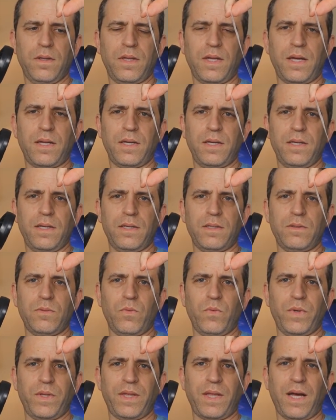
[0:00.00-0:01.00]
That
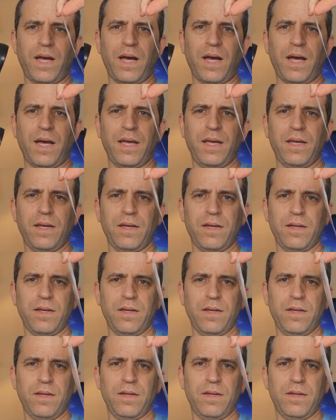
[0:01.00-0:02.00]
is with the high.
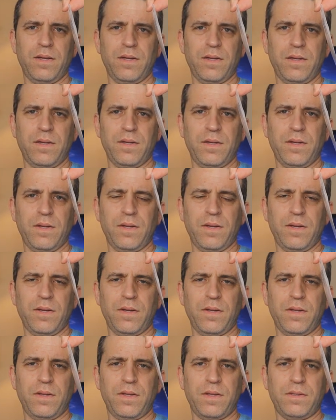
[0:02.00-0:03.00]

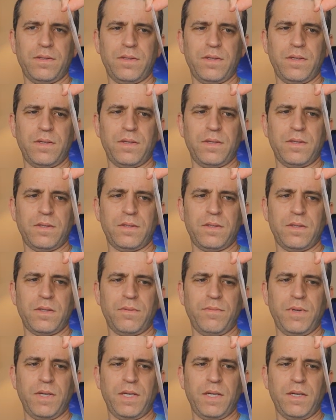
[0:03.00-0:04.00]
This is
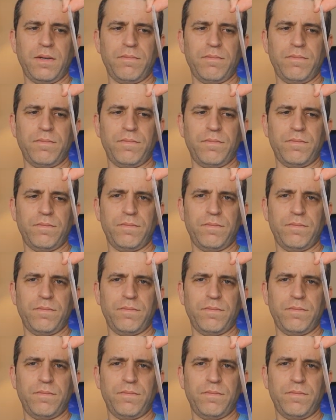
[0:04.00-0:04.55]
the medium.